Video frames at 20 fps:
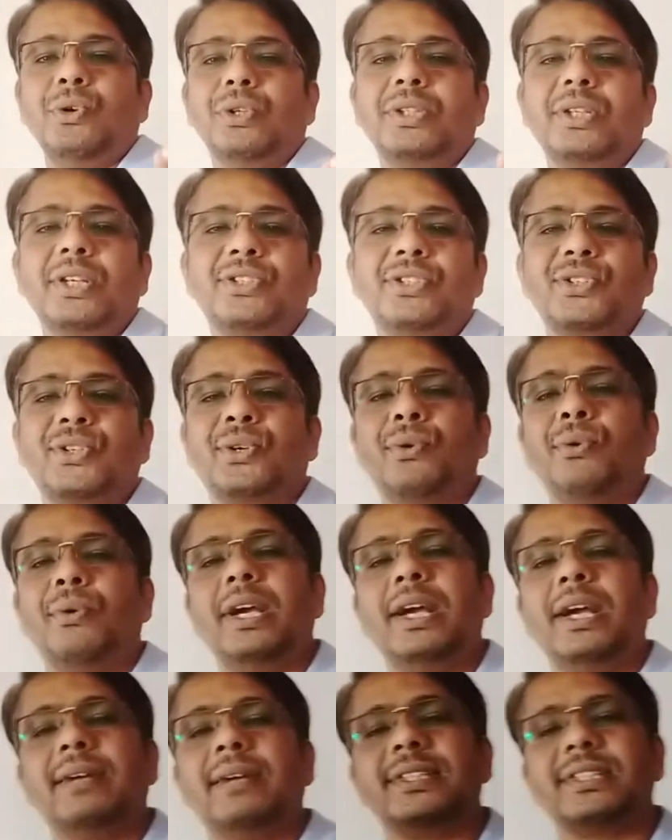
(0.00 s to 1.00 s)
know the
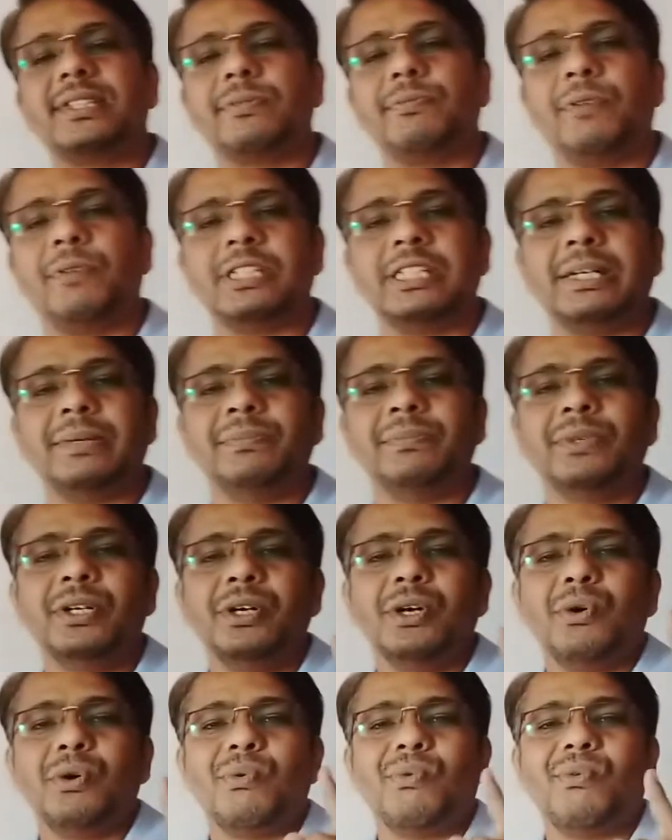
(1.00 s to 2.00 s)
squares
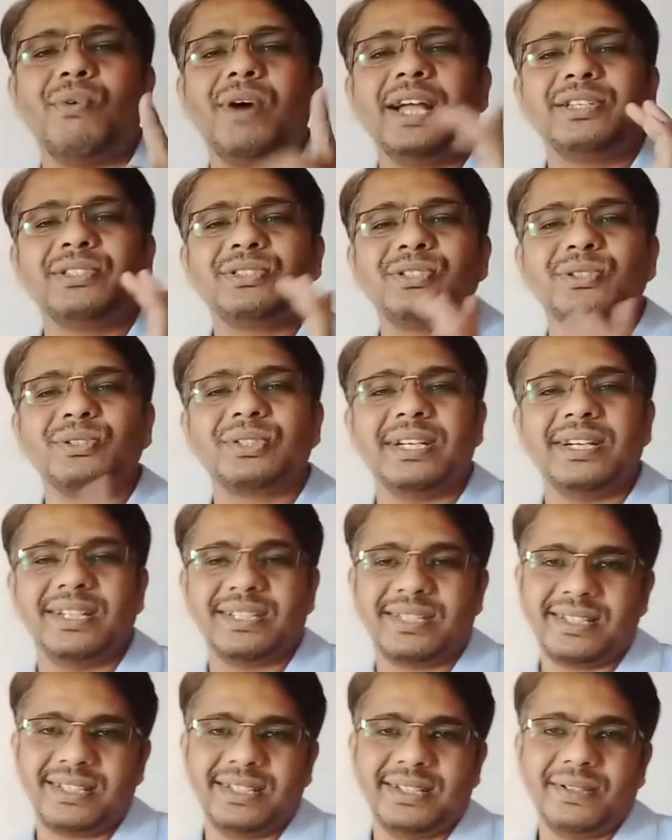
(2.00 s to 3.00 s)
from 1 to
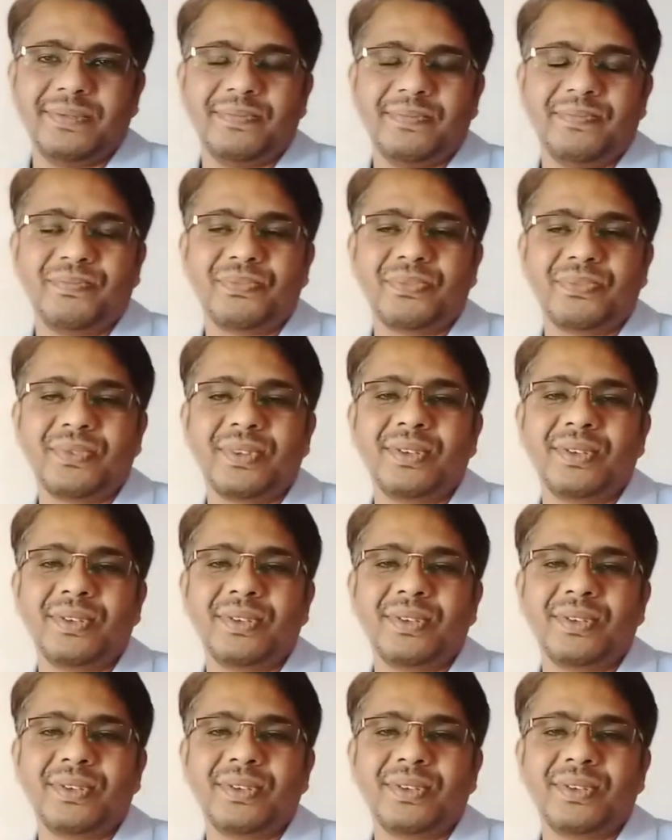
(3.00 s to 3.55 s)
30.